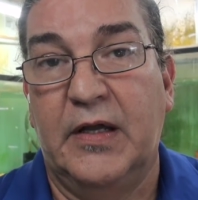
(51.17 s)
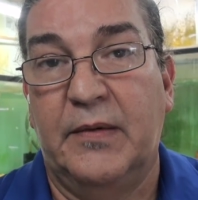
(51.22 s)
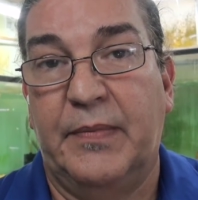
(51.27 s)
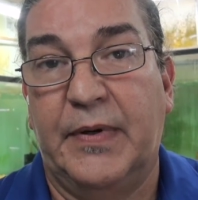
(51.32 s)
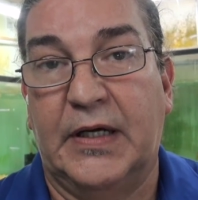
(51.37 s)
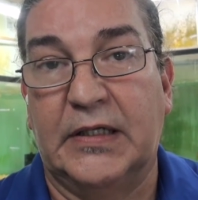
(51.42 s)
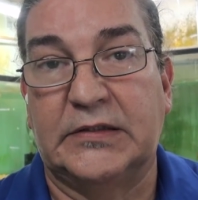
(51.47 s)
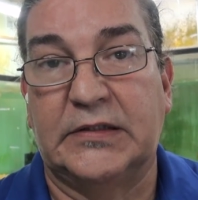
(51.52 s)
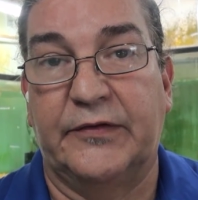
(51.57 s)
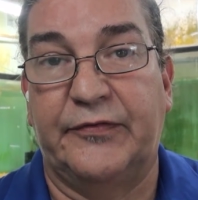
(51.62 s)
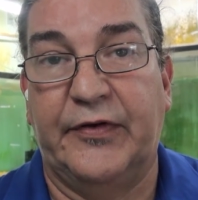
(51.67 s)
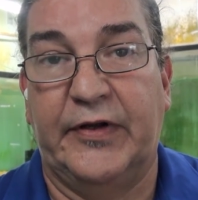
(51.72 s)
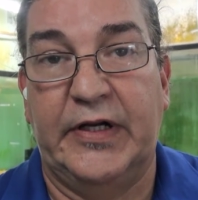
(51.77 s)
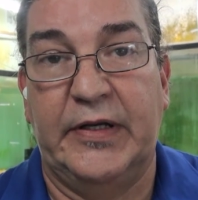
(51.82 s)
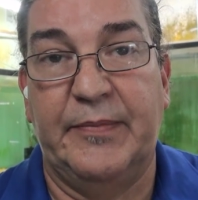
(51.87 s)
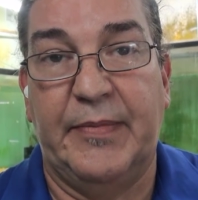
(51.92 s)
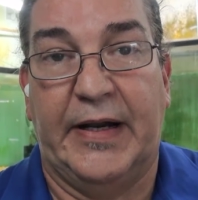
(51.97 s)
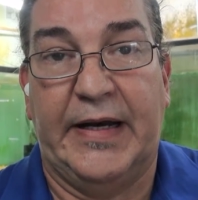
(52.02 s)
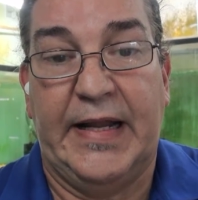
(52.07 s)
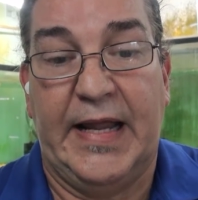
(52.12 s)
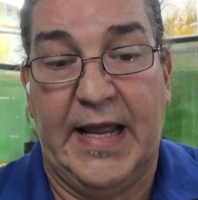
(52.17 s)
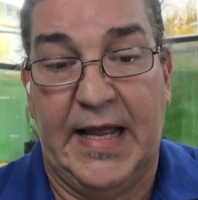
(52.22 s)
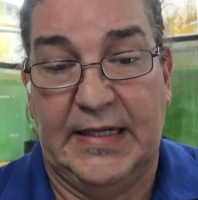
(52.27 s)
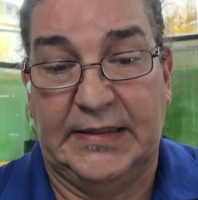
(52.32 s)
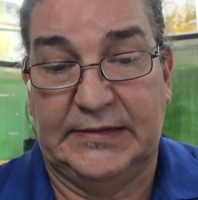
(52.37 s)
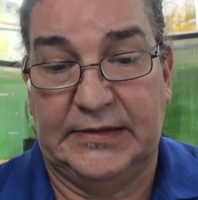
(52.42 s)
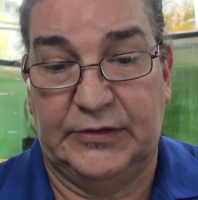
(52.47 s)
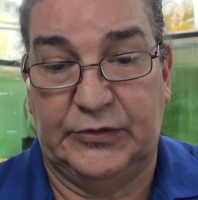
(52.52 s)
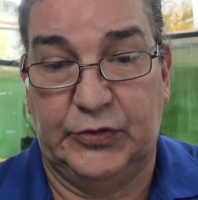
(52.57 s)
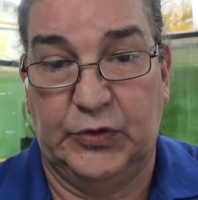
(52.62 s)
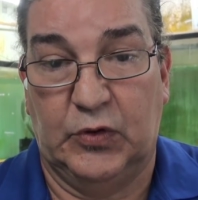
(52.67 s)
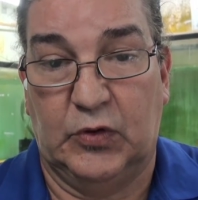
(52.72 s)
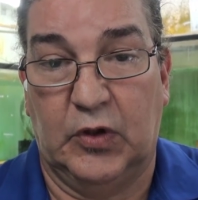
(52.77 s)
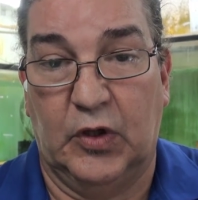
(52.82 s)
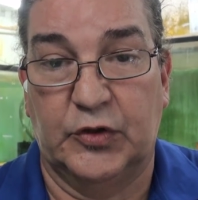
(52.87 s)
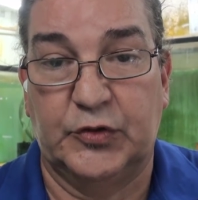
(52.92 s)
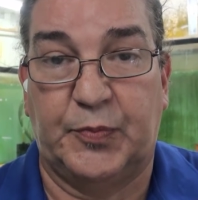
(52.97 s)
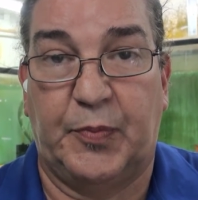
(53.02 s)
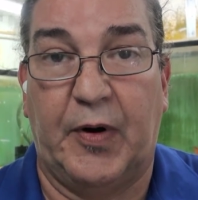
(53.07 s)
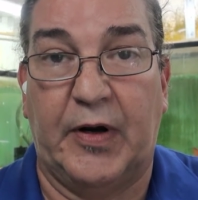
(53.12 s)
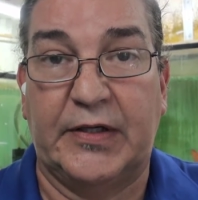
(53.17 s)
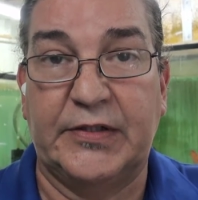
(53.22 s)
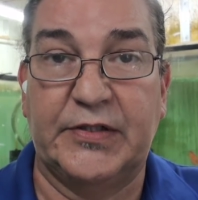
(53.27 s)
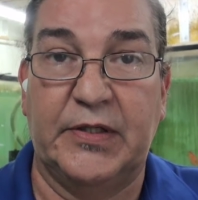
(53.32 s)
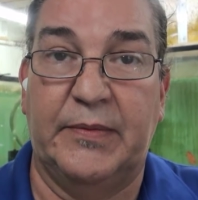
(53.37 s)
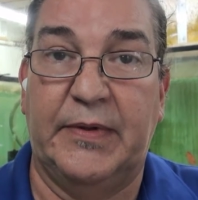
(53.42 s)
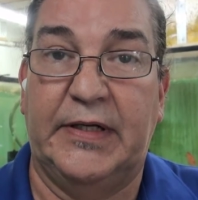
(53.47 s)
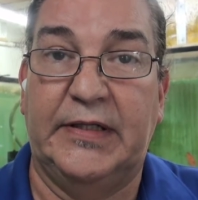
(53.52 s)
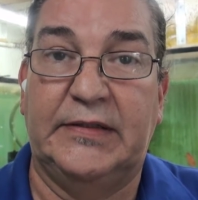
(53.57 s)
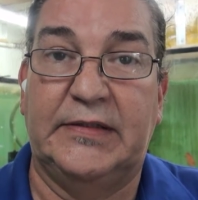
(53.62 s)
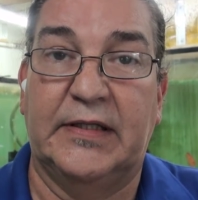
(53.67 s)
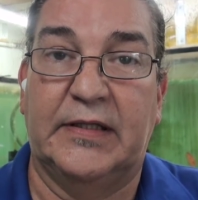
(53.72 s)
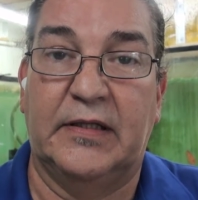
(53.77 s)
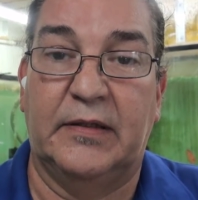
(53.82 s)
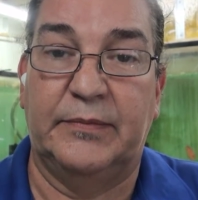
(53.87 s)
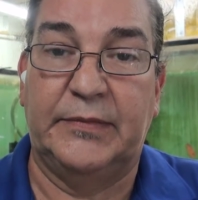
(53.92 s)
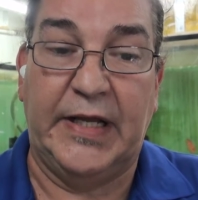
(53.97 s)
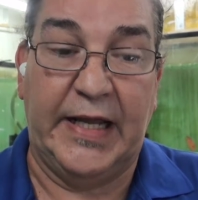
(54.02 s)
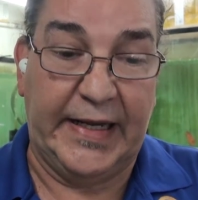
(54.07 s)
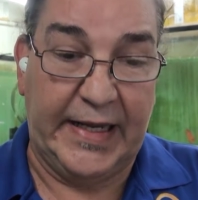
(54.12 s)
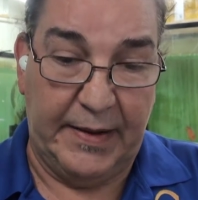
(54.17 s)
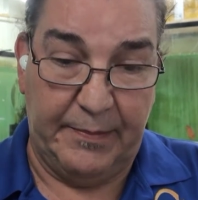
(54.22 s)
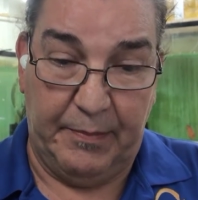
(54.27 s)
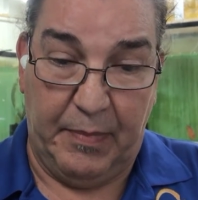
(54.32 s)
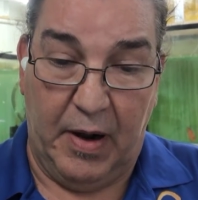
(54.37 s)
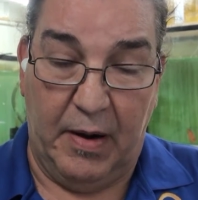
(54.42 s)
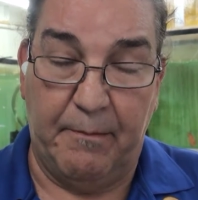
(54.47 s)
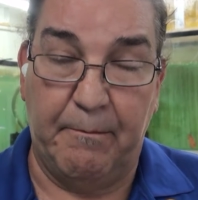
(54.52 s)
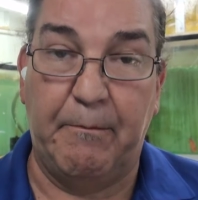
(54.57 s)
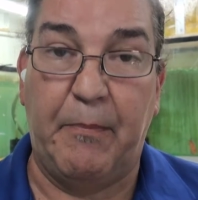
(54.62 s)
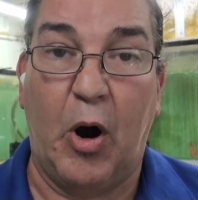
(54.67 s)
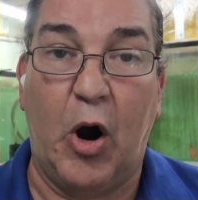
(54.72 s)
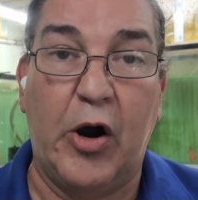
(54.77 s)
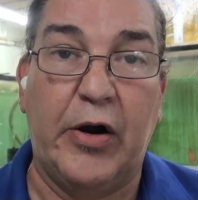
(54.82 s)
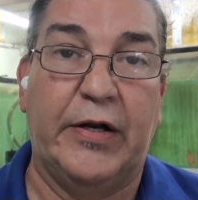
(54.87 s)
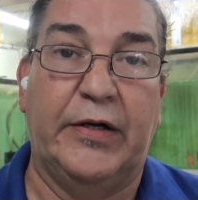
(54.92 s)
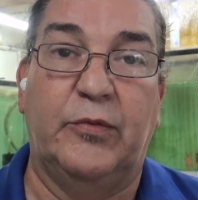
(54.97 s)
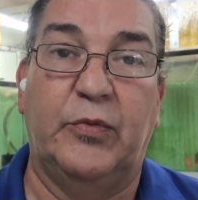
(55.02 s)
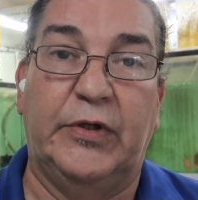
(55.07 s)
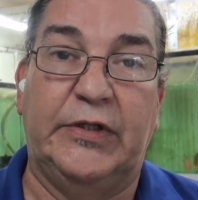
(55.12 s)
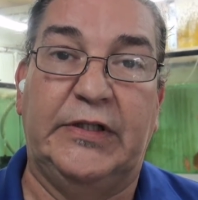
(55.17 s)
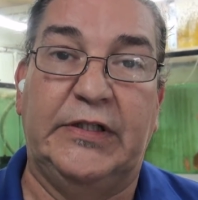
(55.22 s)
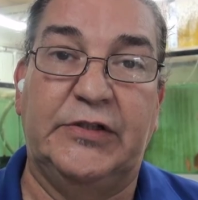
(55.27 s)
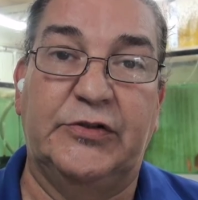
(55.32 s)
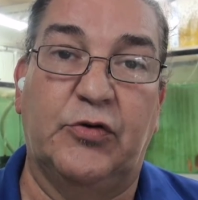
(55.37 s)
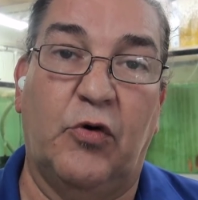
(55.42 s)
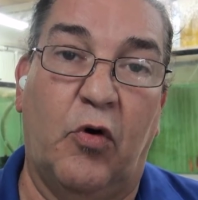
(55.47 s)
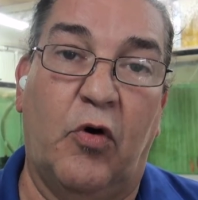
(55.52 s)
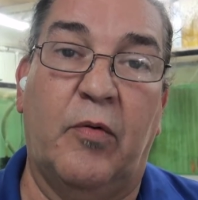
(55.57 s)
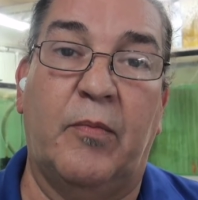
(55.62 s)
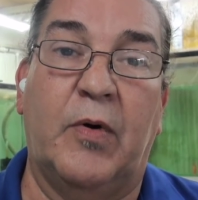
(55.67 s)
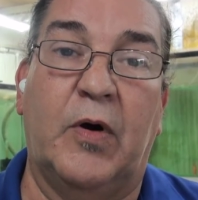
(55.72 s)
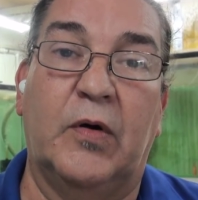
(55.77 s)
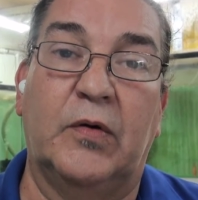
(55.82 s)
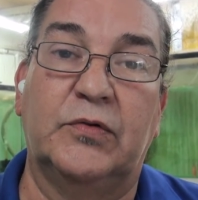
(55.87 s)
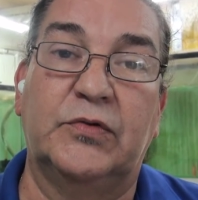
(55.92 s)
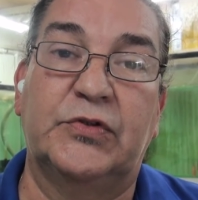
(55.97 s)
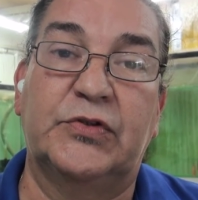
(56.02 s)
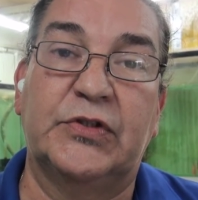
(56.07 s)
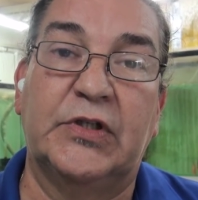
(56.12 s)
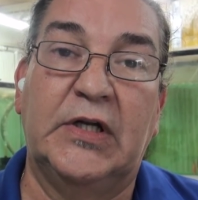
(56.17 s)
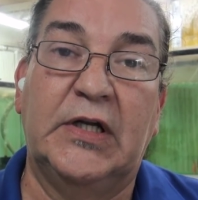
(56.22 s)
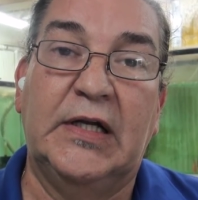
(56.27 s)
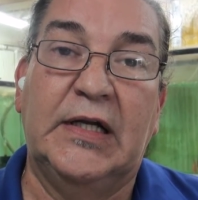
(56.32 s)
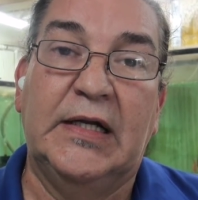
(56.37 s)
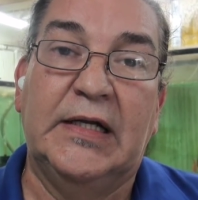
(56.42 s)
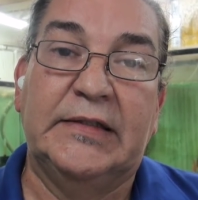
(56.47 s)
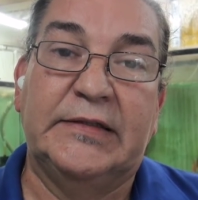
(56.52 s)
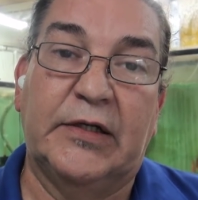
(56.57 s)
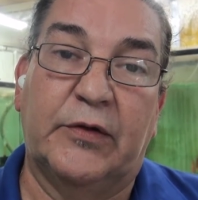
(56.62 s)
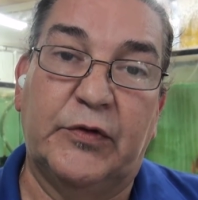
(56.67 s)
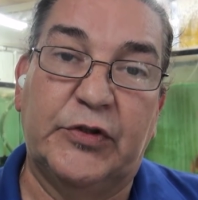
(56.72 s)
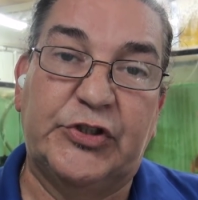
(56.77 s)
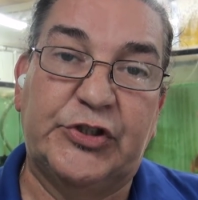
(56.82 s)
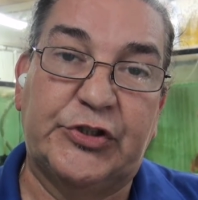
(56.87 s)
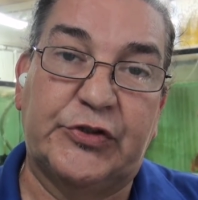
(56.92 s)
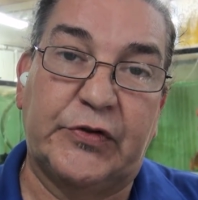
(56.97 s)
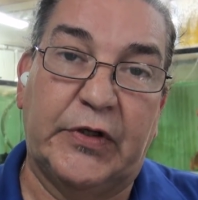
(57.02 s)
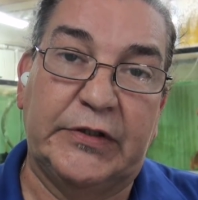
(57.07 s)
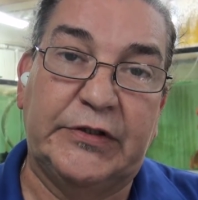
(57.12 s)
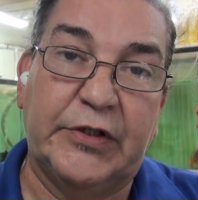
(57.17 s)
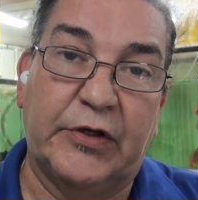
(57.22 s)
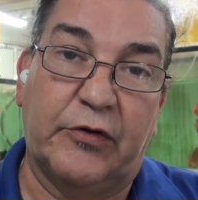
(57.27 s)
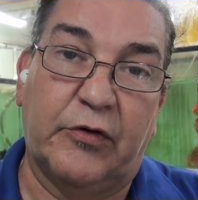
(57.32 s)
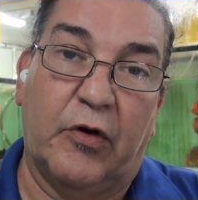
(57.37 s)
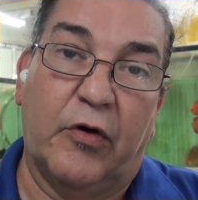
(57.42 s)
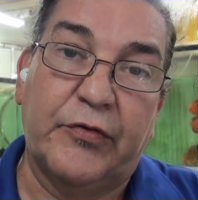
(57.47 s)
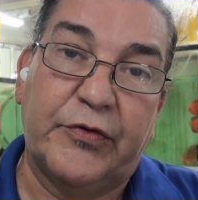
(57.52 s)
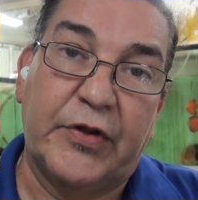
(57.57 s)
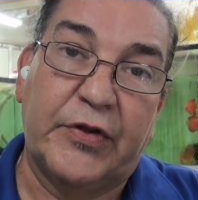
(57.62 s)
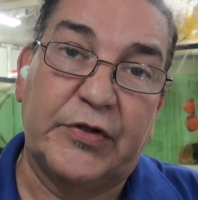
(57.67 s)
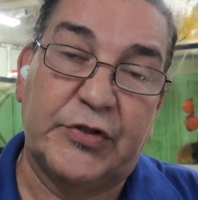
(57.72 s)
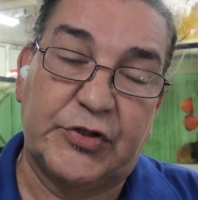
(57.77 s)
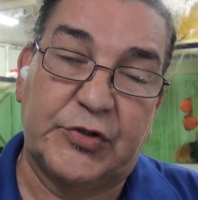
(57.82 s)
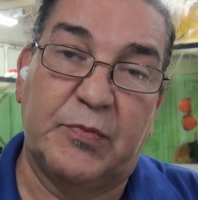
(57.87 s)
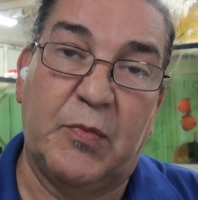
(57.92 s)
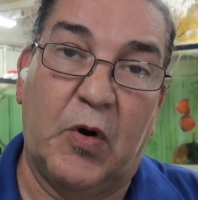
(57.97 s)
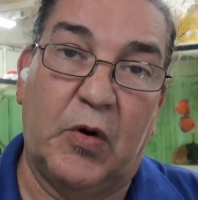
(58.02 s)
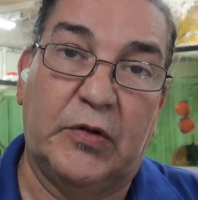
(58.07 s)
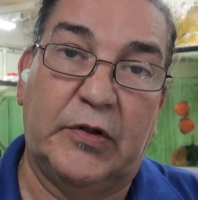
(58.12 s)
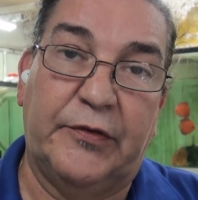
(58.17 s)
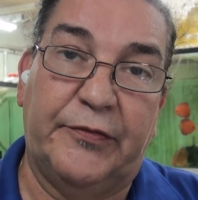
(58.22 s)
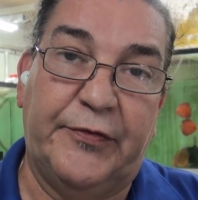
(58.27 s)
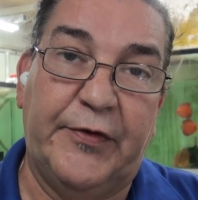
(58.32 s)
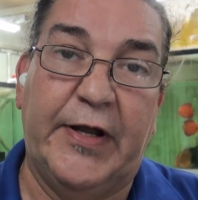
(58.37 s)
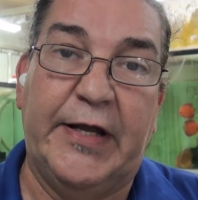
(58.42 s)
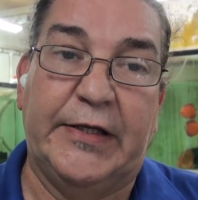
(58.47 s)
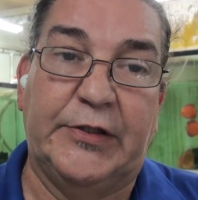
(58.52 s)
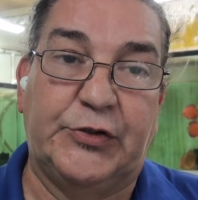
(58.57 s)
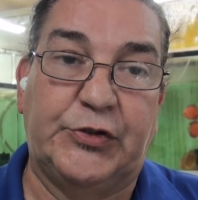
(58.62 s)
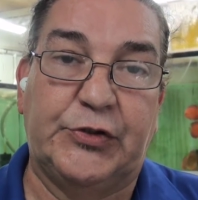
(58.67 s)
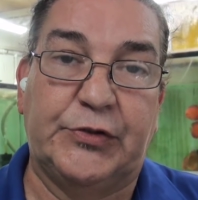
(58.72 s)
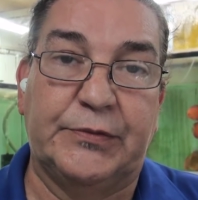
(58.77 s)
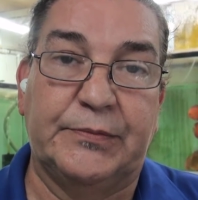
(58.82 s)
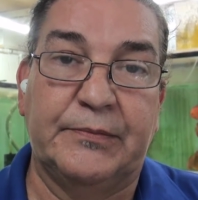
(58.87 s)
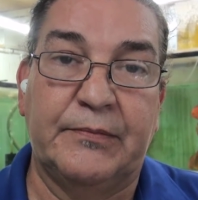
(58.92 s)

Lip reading: because if anybody hangs in too close proximity to them, they get bombarded with these hormones that restrict the growth of the smaller fish.